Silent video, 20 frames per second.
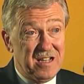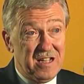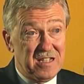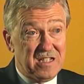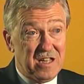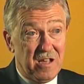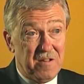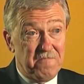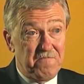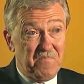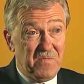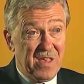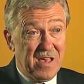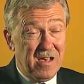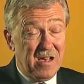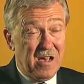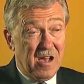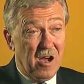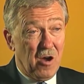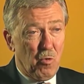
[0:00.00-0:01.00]
And it's a,
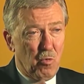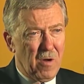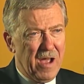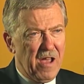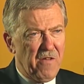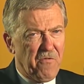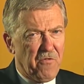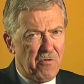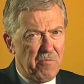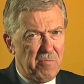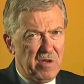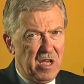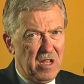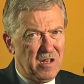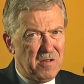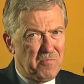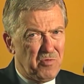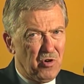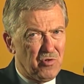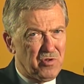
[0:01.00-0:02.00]
a way for
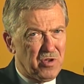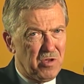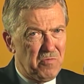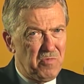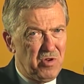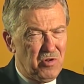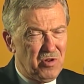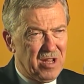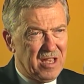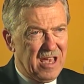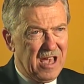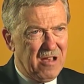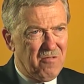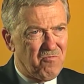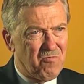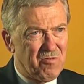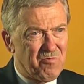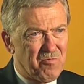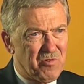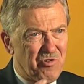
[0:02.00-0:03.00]
me to both
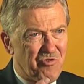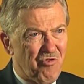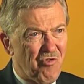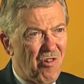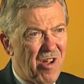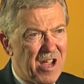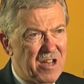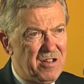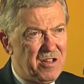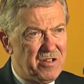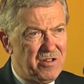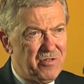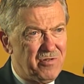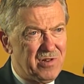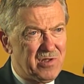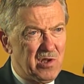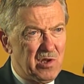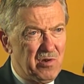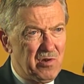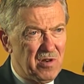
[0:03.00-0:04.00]
communicate what we're trying to
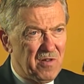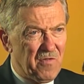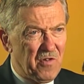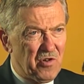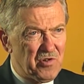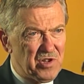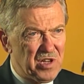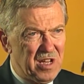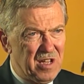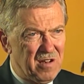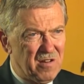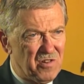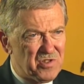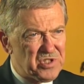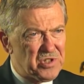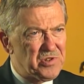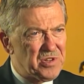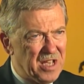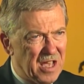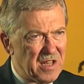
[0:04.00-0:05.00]
do at the university and
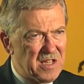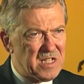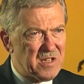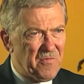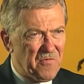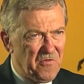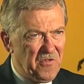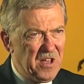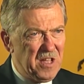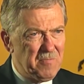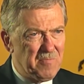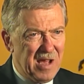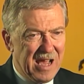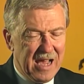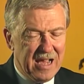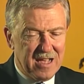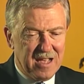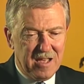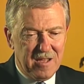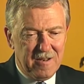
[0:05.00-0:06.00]
also to get some
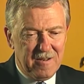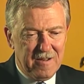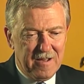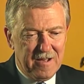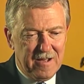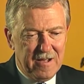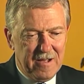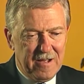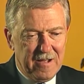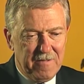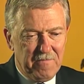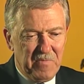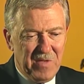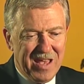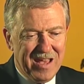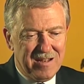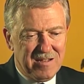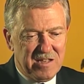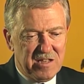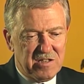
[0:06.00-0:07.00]
feedback and,
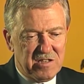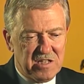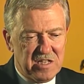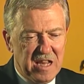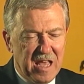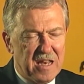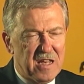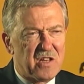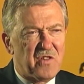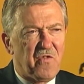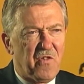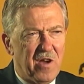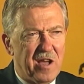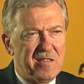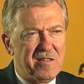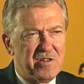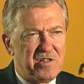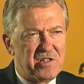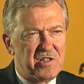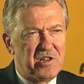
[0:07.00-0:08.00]
and to
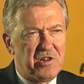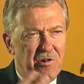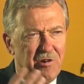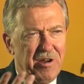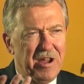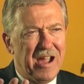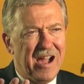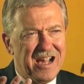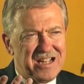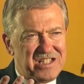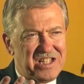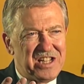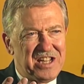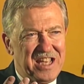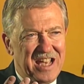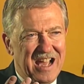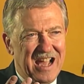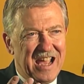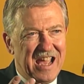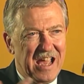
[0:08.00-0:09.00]
satisfy this
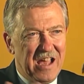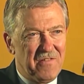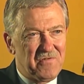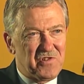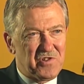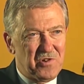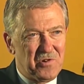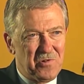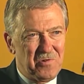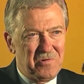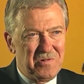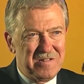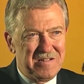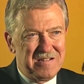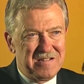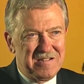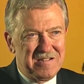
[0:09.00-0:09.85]
curiosity I have. So